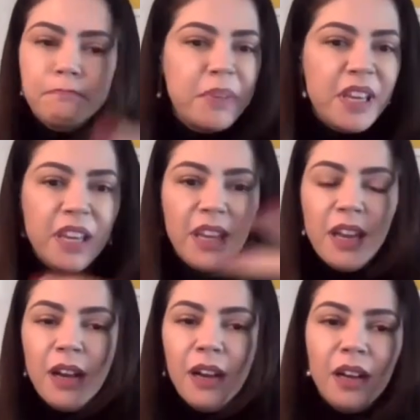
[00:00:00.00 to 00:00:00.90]

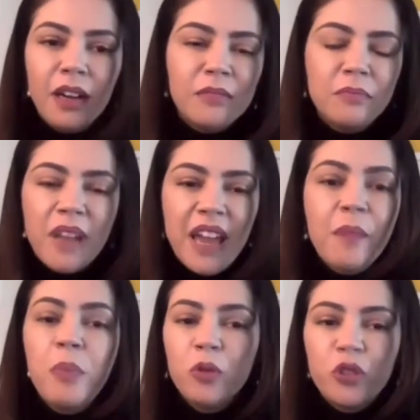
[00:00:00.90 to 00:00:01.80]
be um,
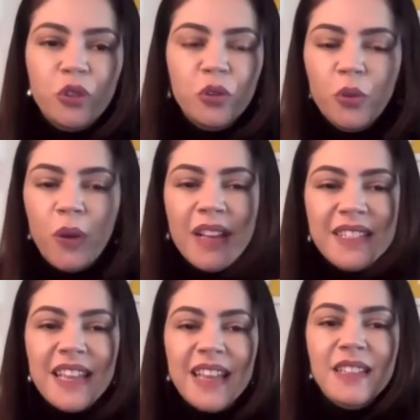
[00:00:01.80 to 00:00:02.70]
able to
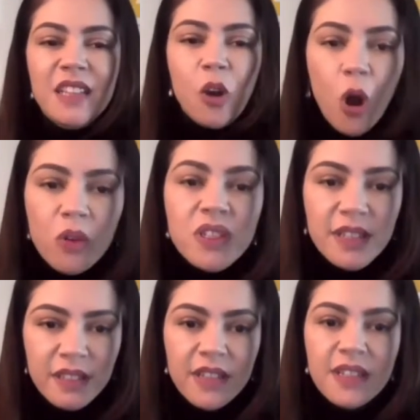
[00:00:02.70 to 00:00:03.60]
access the call
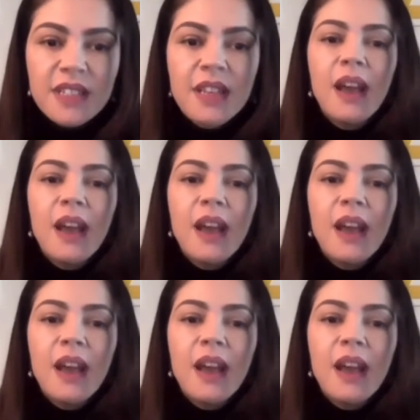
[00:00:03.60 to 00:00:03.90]
centers,